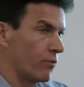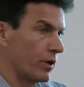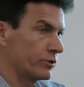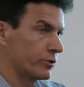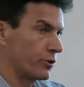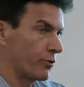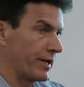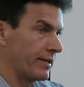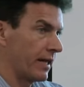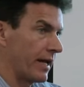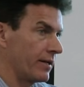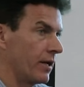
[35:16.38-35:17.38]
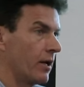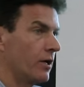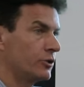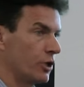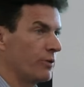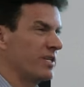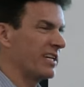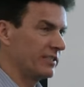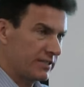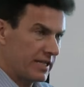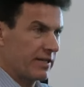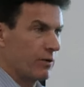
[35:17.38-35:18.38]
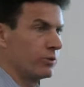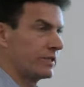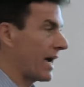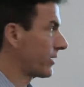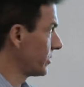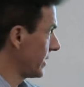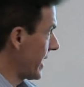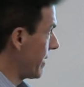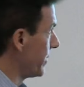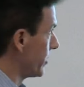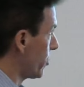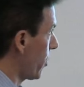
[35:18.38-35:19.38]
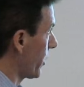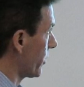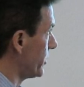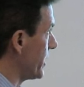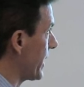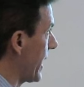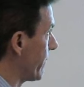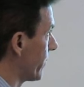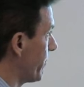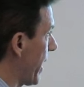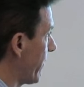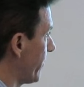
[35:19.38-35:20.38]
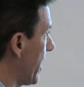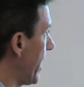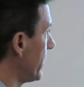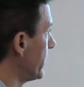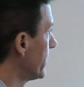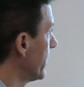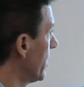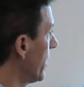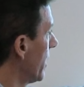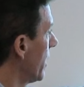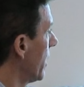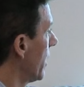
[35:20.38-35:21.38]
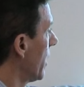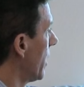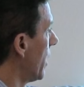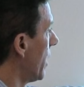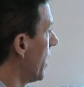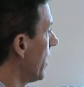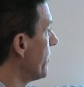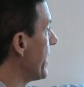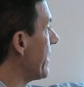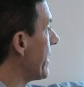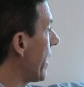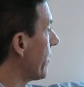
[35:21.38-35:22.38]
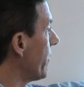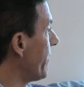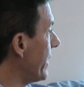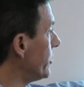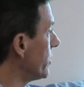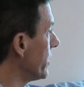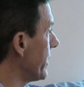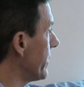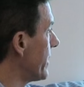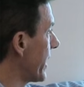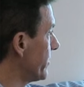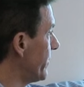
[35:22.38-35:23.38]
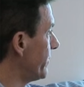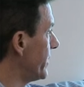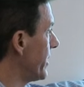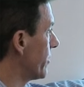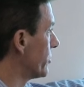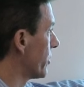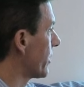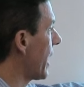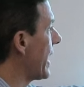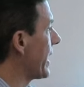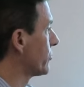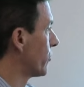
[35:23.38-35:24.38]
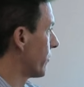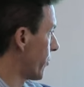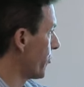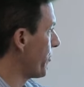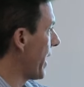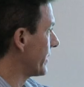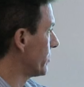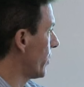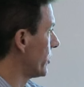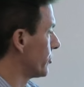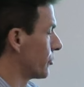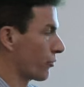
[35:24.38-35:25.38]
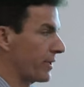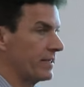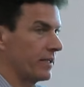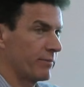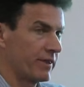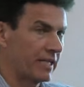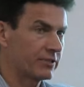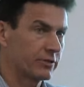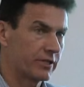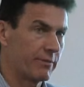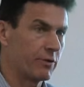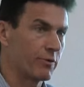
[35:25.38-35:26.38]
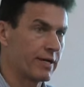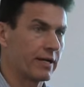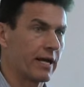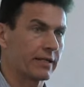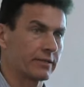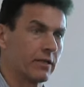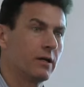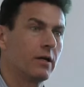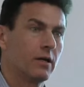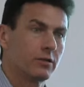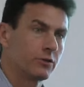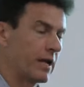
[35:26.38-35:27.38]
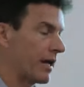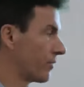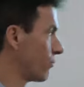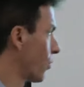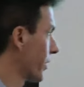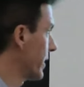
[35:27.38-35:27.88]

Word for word: of Western Greenland. So you can see that it was actually him that taught it because he came from Baffin Island. Uh, they now, eventually, in the next fifty years, their kayaks revert back to Western Greenland, but that's because they've been reconnected. So now they're more